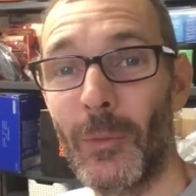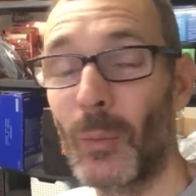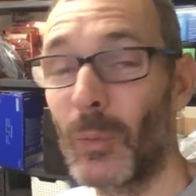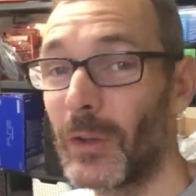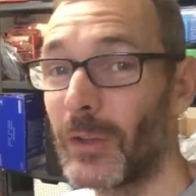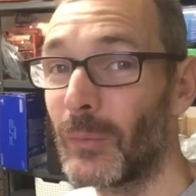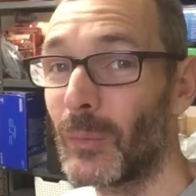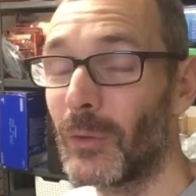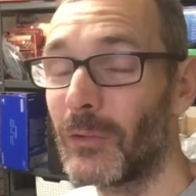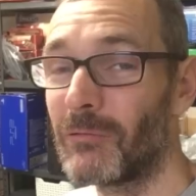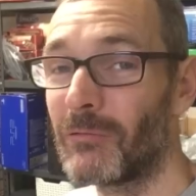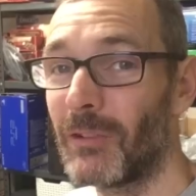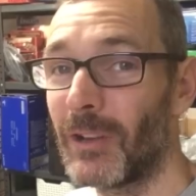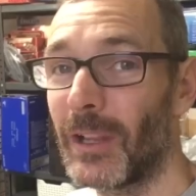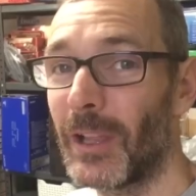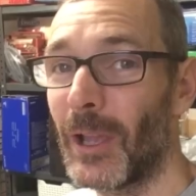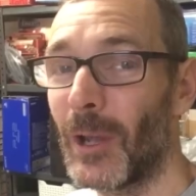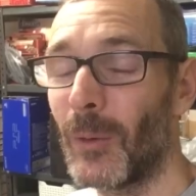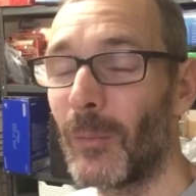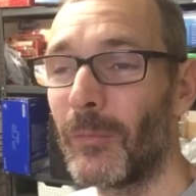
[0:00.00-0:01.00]
which was
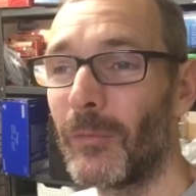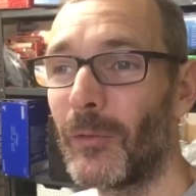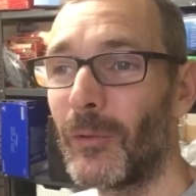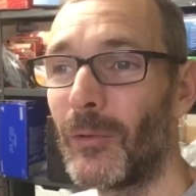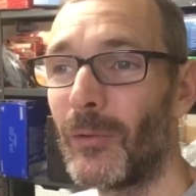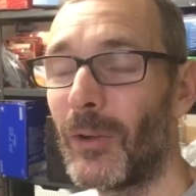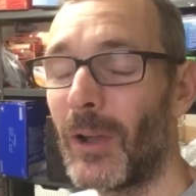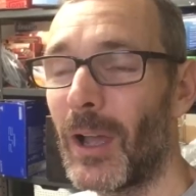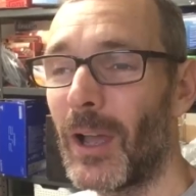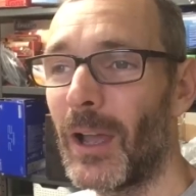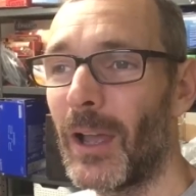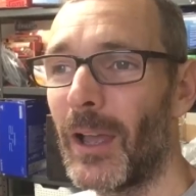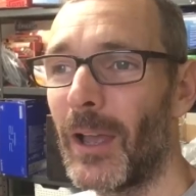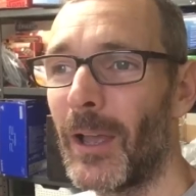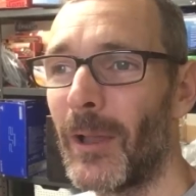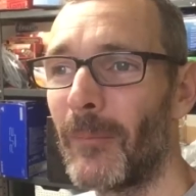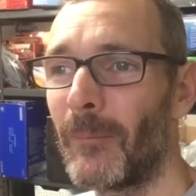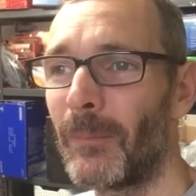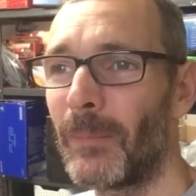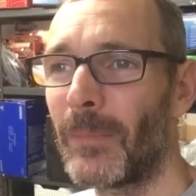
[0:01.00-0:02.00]
really helpful.
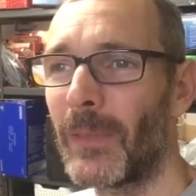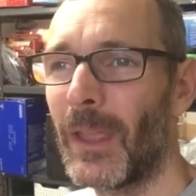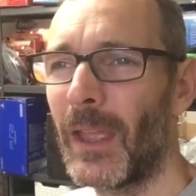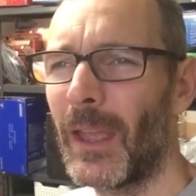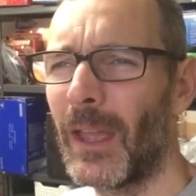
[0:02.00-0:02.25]
And